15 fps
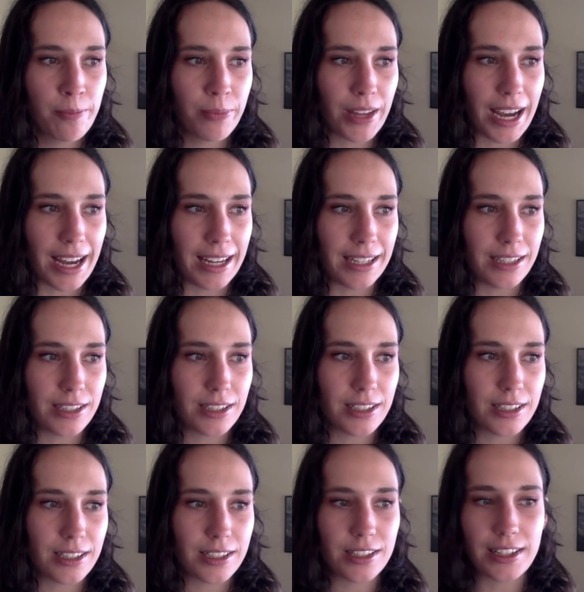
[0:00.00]
and
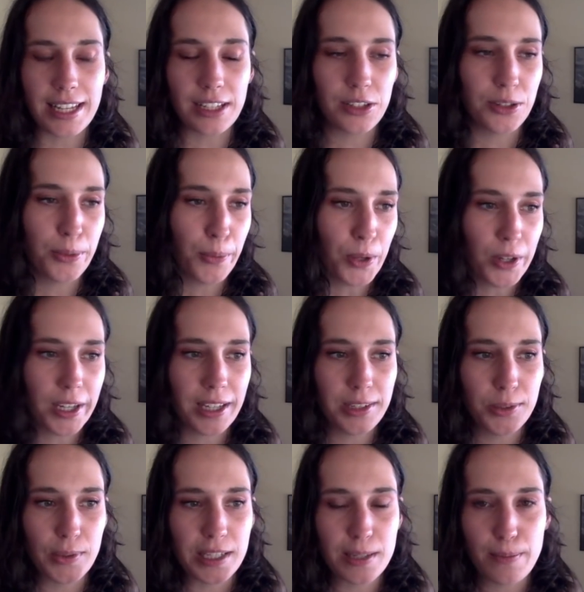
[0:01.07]
like you walk
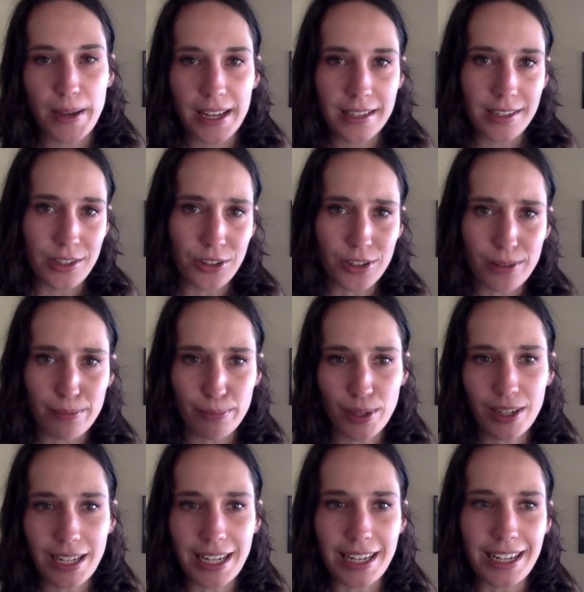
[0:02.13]
into a space and you're
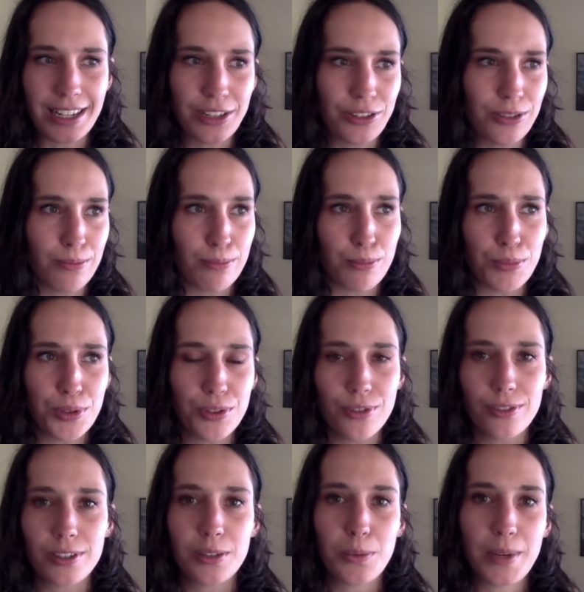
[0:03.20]
embodied and you
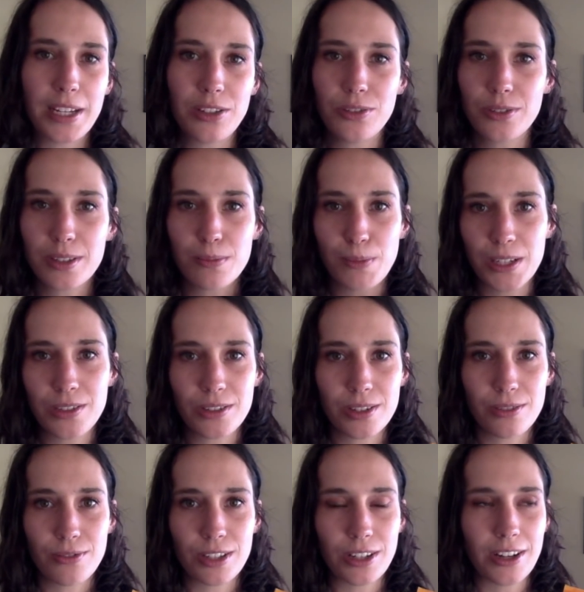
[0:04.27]
move, and the way you express
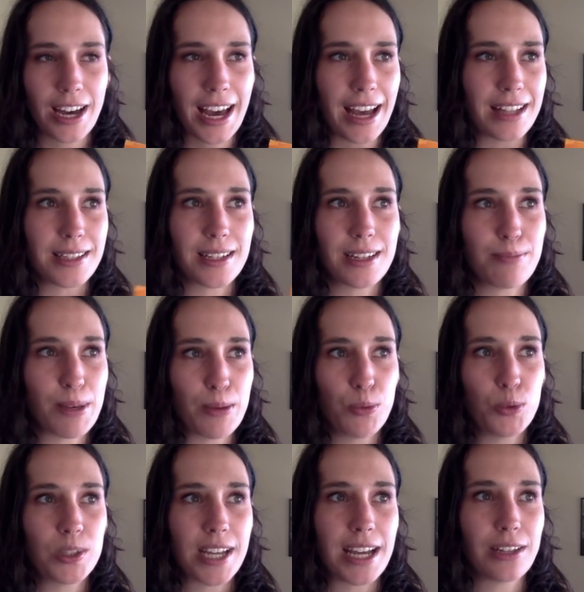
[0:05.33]
yourself with your hands, and people take